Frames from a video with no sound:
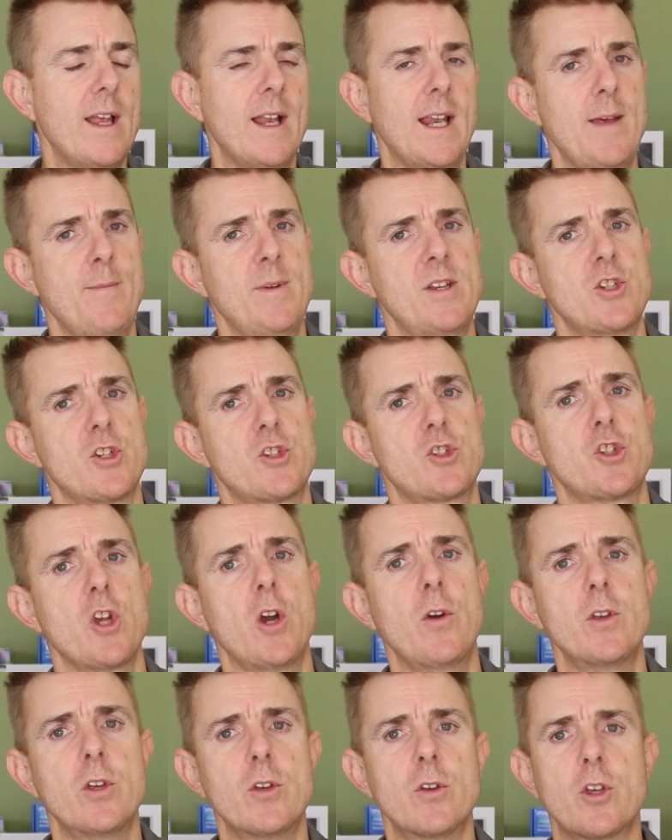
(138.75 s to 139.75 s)
Let me just
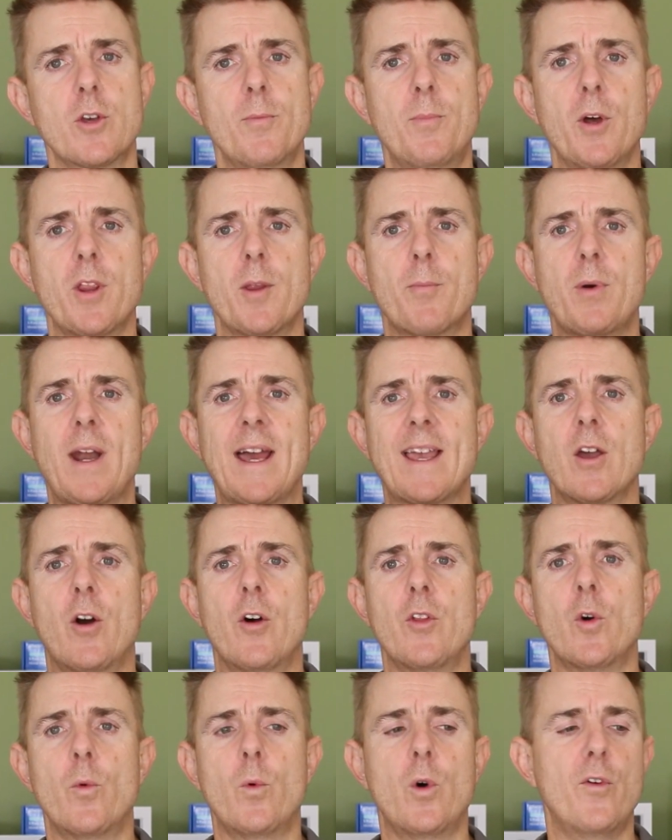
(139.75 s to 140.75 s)
show you. You can put the bracket
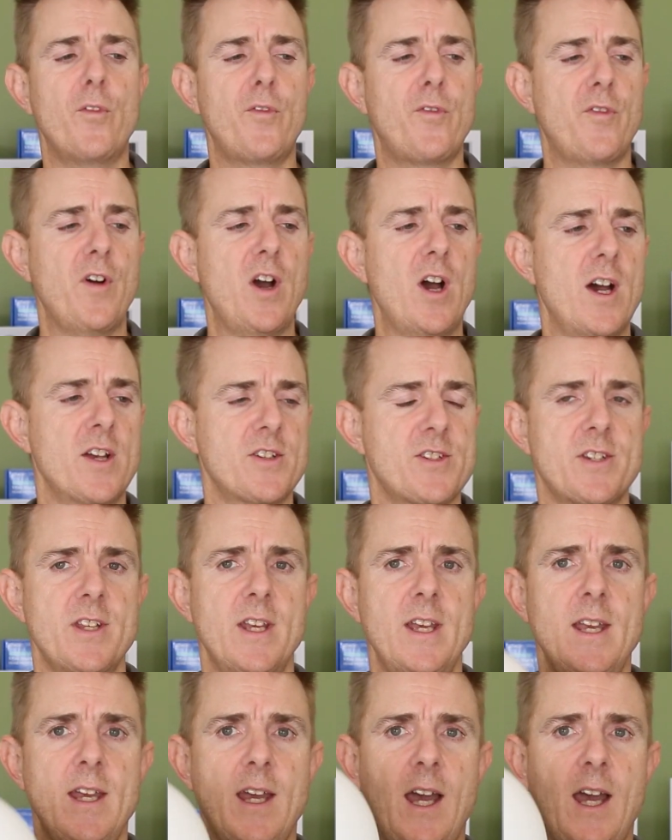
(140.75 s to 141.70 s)
on the wall first.